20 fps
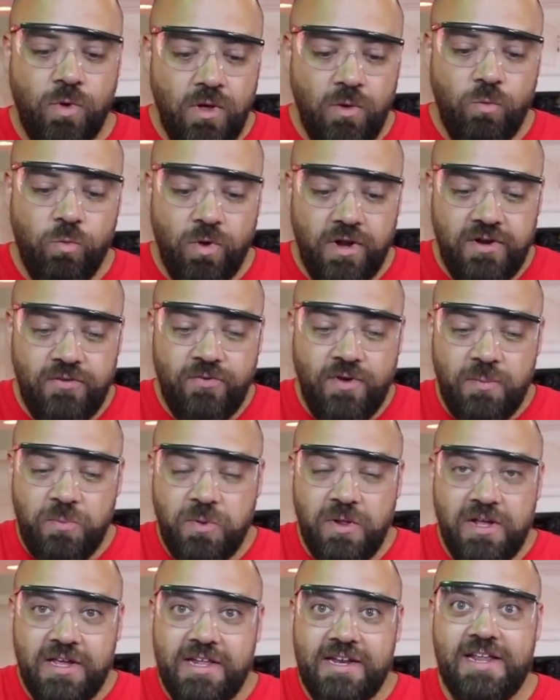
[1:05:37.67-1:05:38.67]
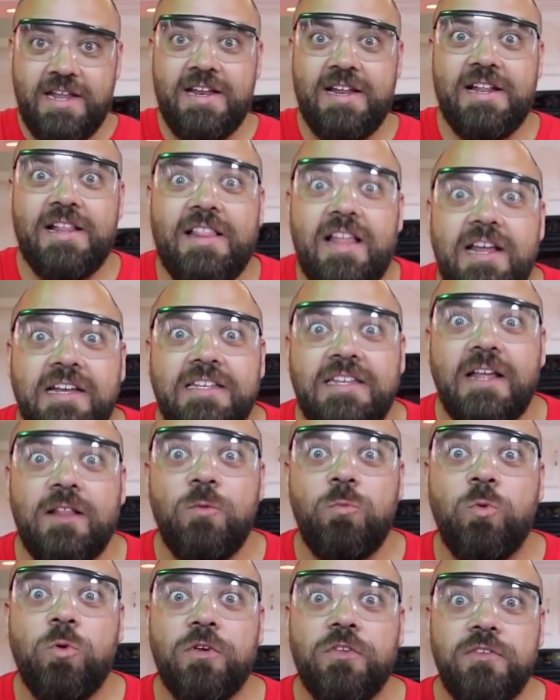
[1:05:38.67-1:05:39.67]
Well, what if I plug it in and it like
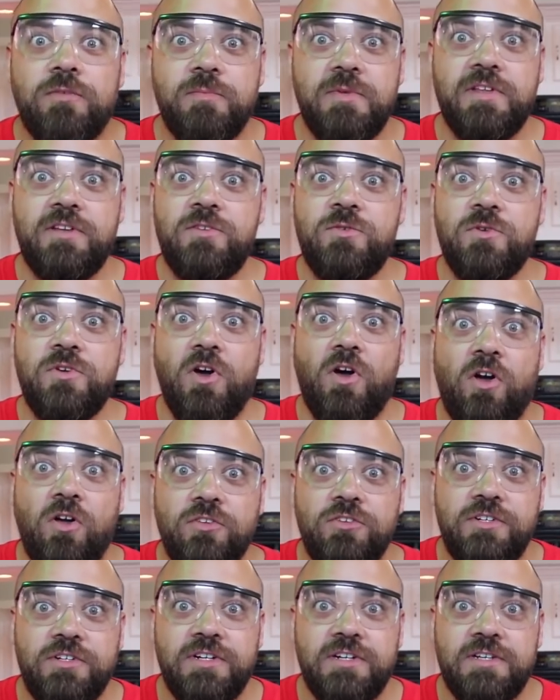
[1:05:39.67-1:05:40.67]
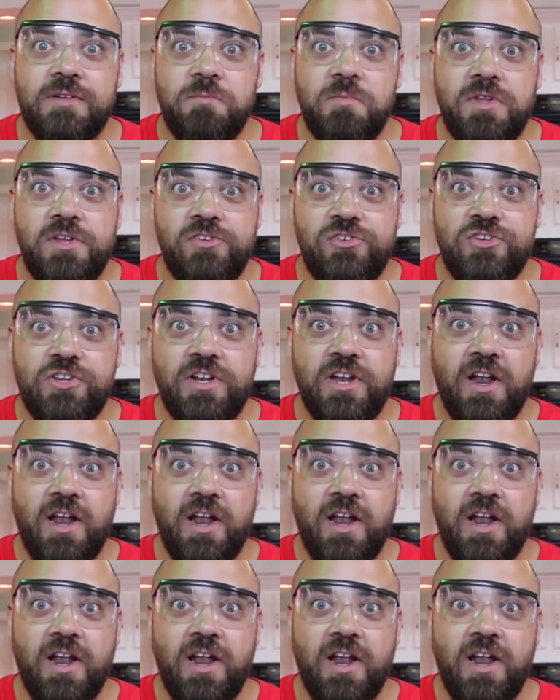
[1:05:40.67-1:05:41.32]
teleports me into an alternate dimension